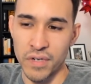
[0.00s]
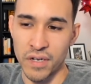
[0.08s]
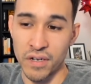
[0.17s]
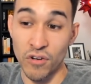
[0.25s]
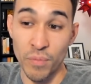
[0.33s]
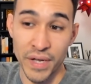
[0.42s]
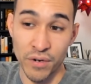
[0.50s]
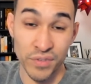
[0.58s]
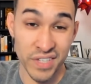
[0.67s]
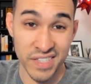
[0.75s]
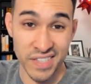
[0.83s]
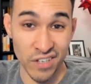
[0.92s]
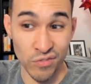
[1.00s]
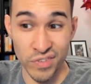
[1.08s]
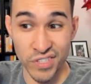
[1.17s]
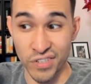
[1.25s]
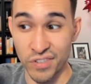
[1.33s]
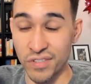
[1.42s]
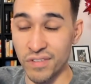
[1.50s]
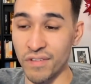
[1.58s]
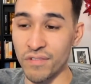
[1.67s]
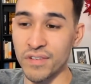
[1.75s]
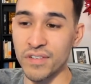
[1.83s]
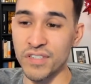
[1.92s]
Golbat only single
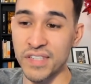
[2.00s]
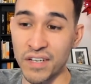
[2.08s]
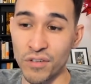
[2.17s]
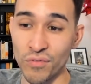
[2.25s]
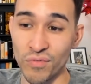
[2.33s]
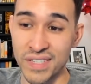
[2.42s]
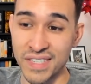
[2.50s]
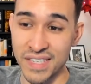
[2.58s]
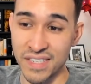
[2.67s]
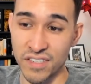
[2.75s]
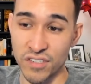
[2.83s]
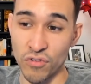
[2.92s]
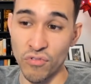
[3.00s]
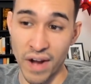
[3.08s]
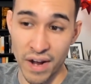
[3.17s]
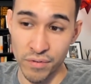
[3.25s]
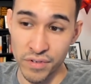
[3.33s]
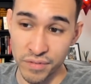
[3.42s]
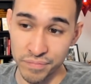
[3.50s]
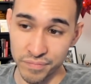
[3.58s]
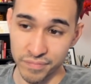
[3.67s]
resists ground.